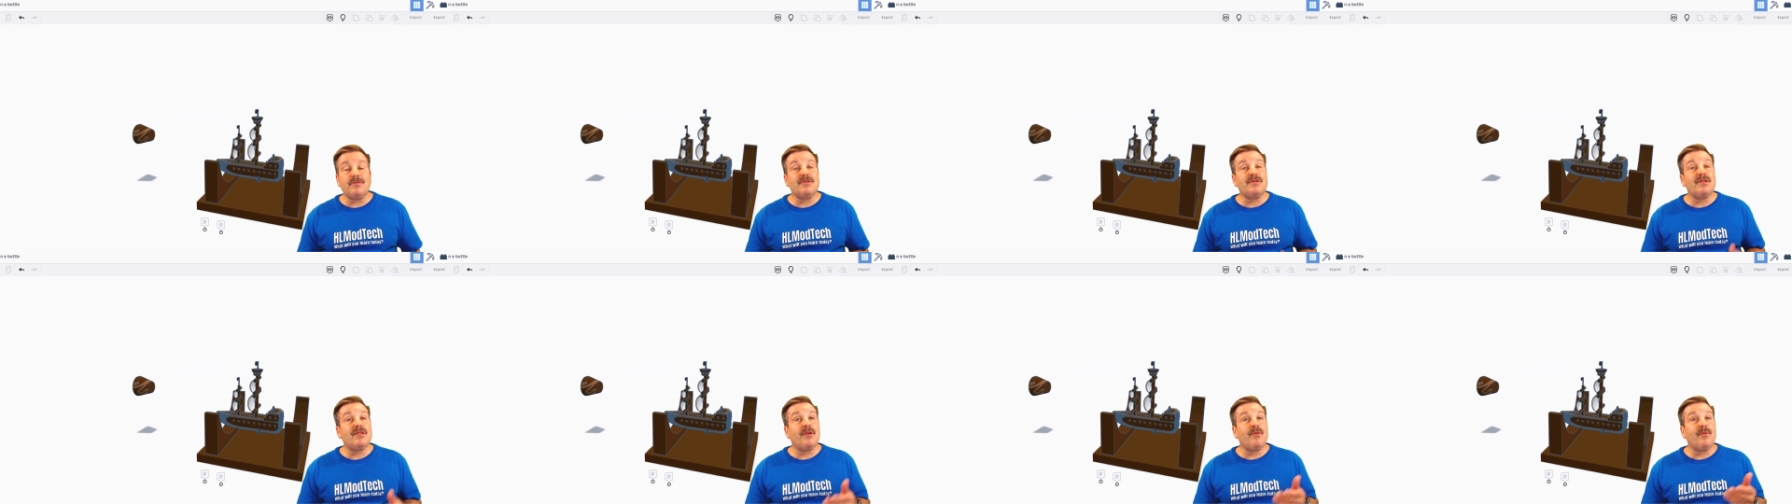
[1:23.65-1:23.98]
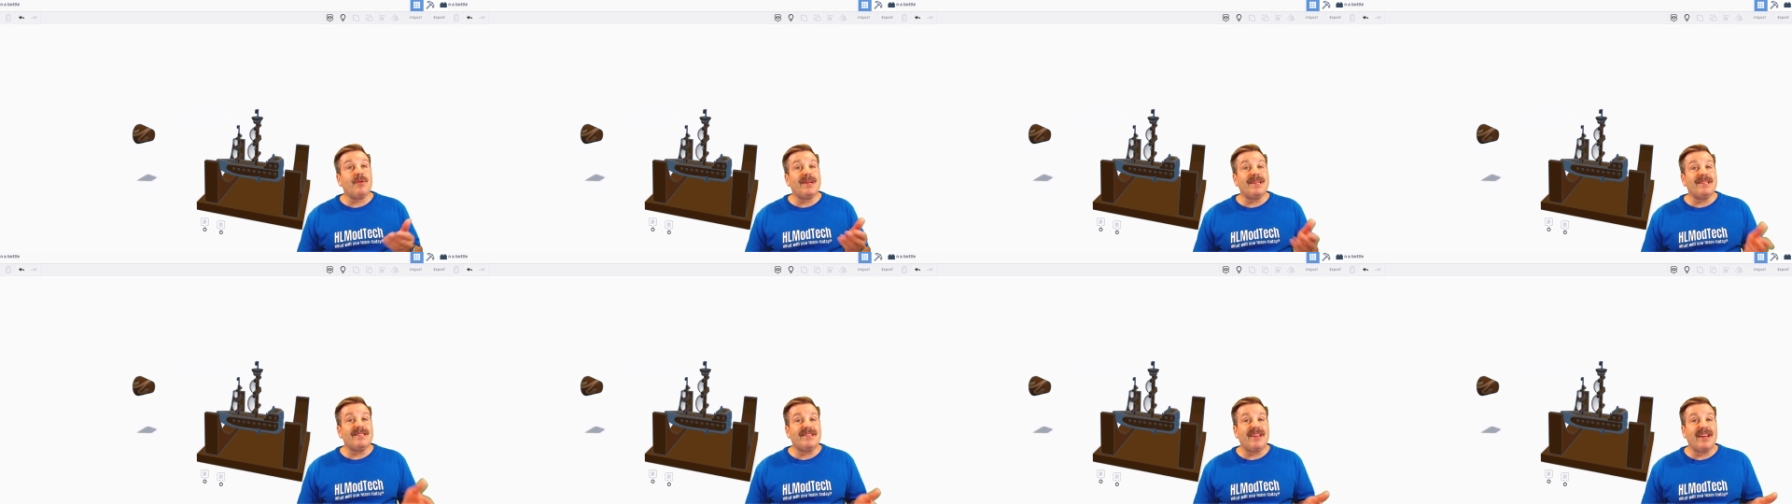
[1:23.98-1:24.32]
so that
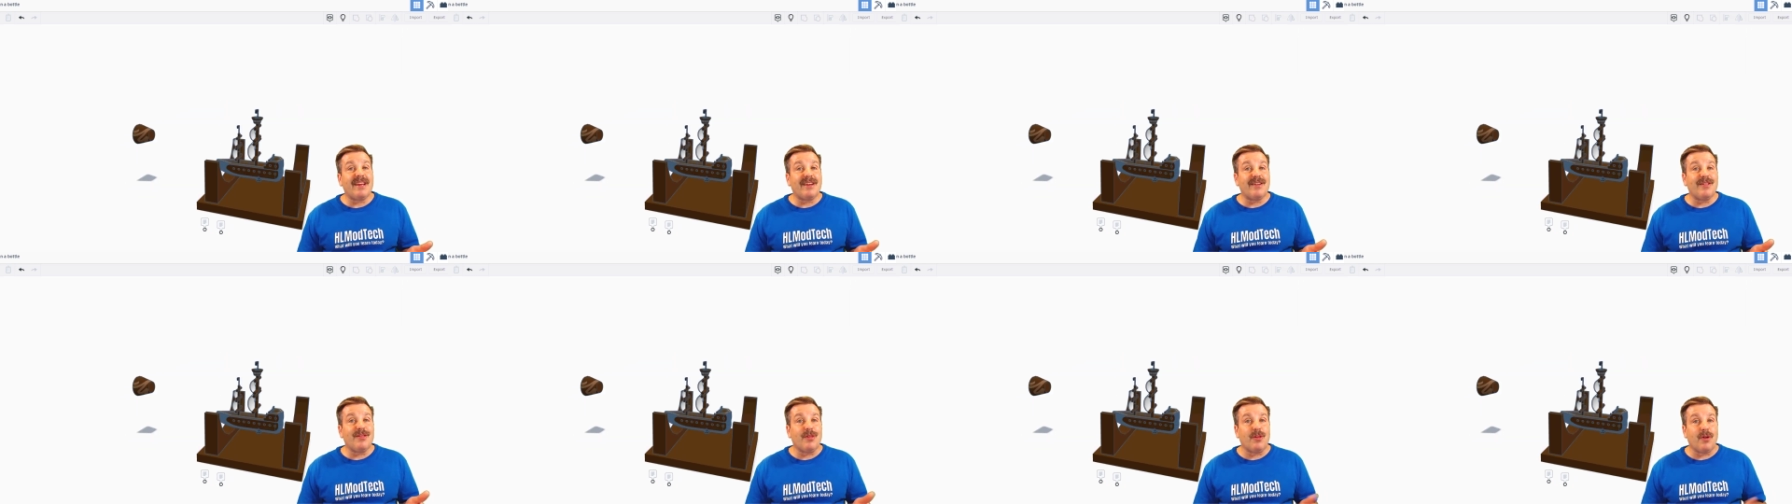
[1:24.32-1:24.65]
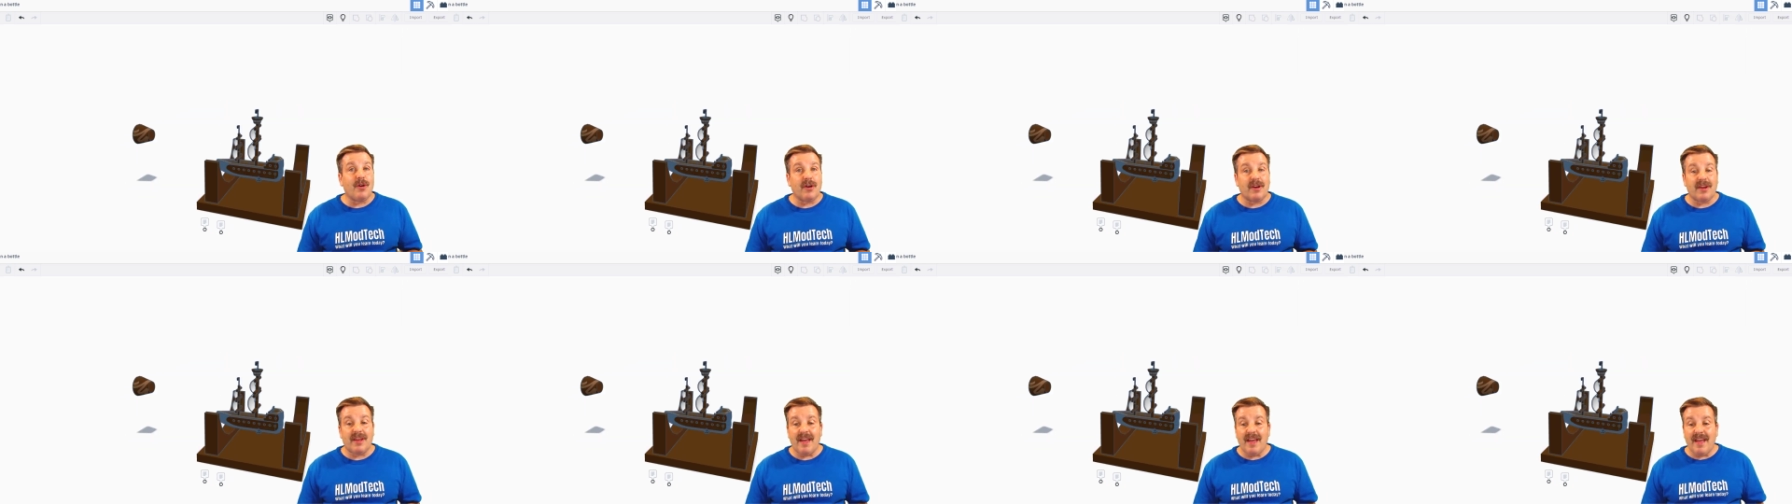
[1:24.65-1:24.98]
we can take a
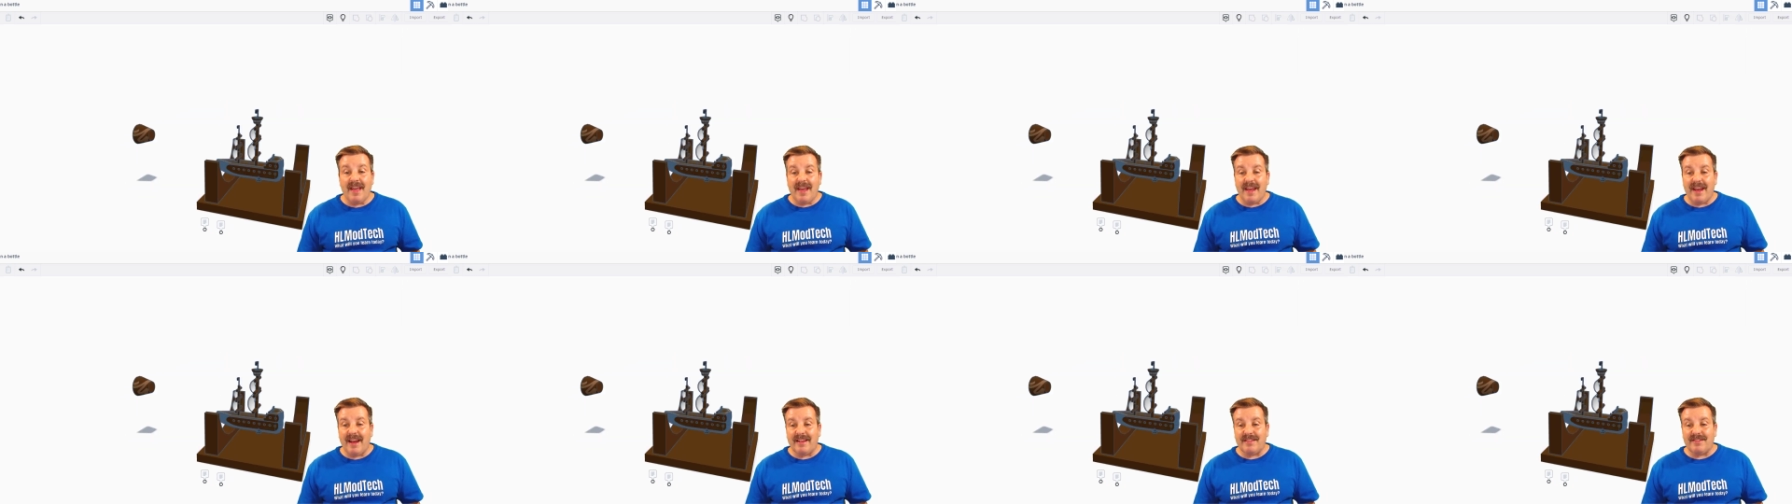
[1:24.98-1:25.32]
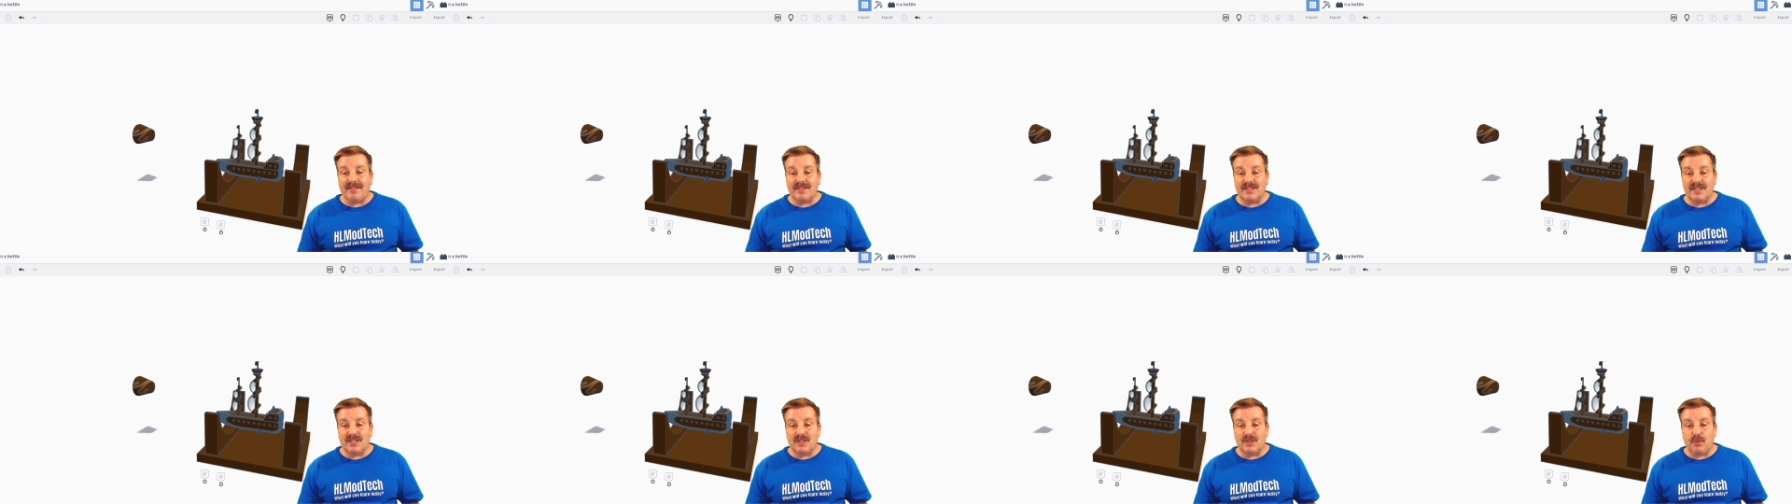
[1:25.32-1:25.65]
look at
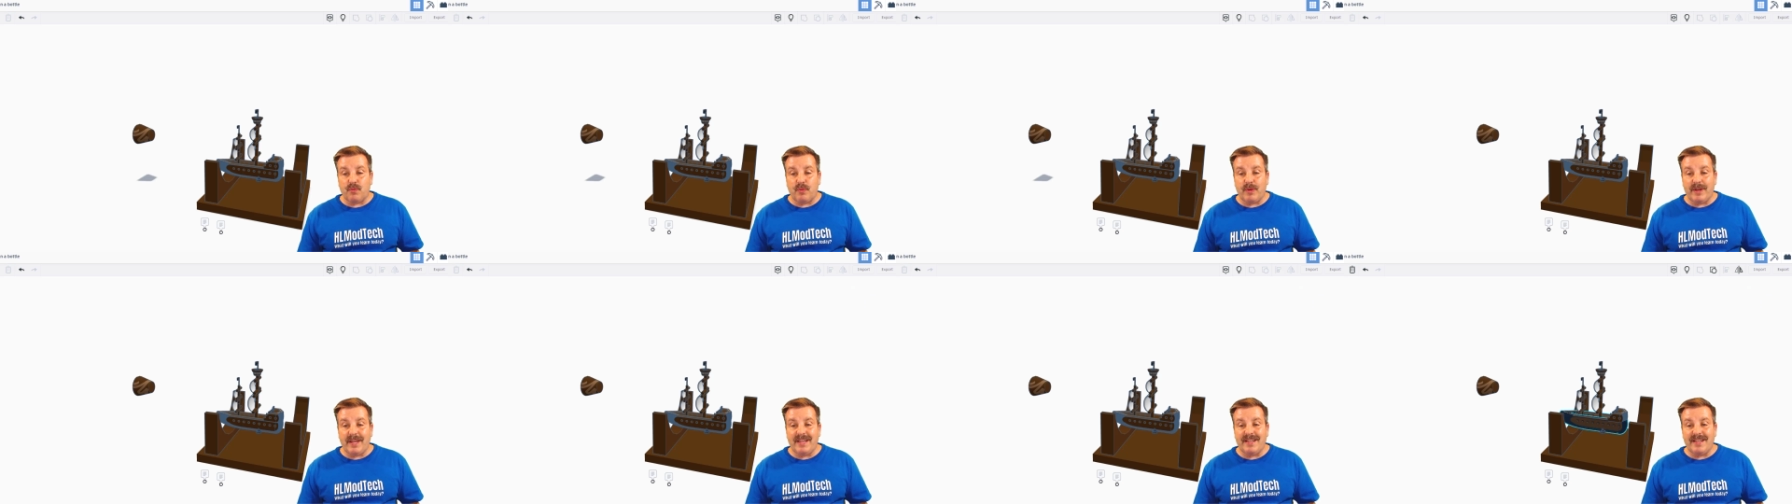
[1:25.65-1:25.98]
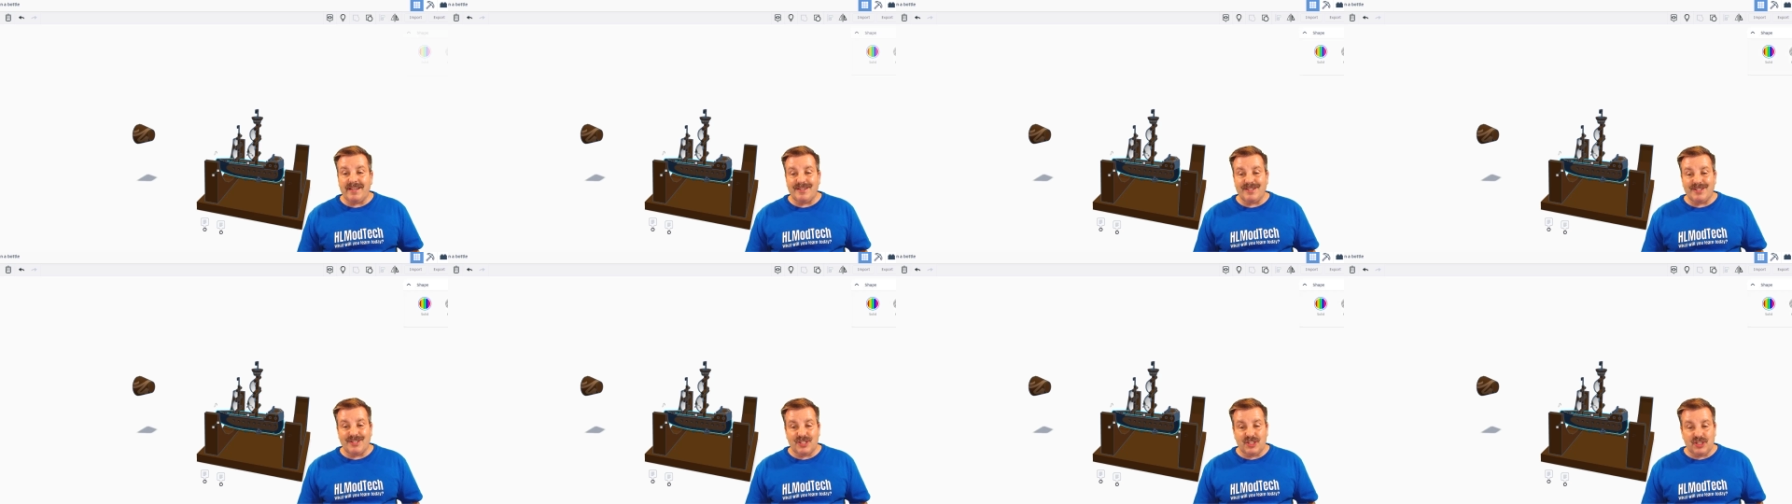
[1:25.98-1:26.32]
the
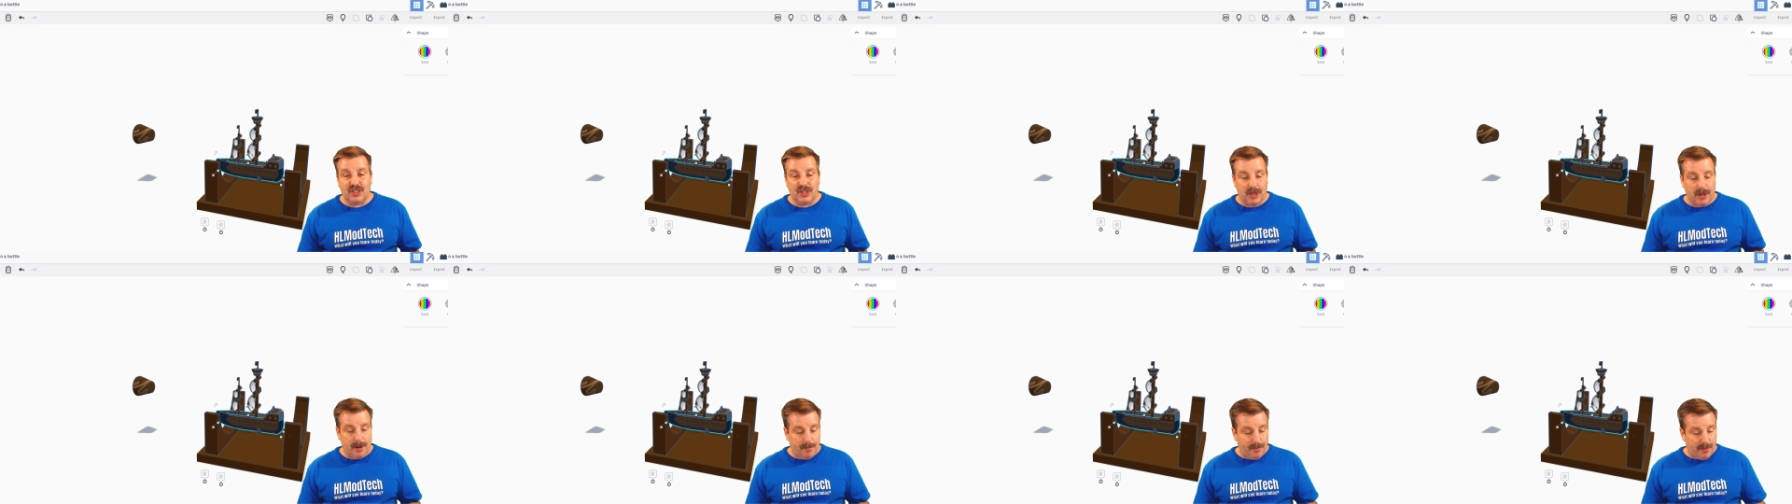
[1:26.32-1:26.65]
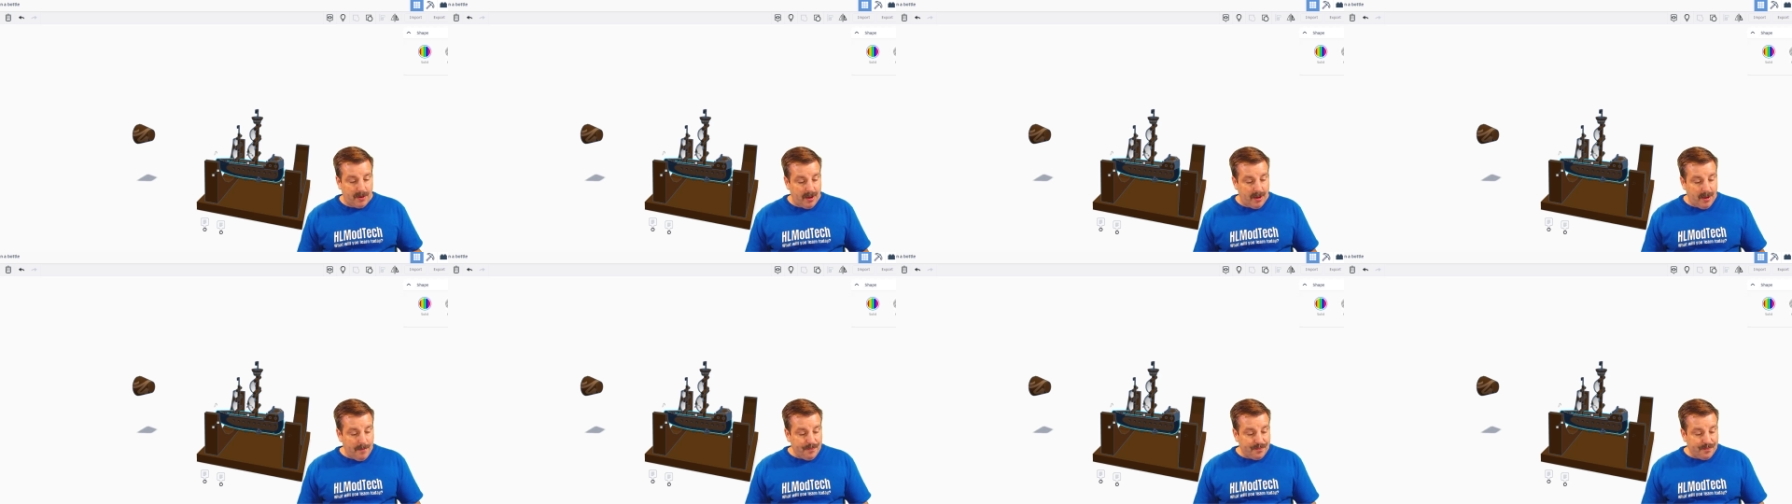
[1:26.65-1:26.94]
sweet ship.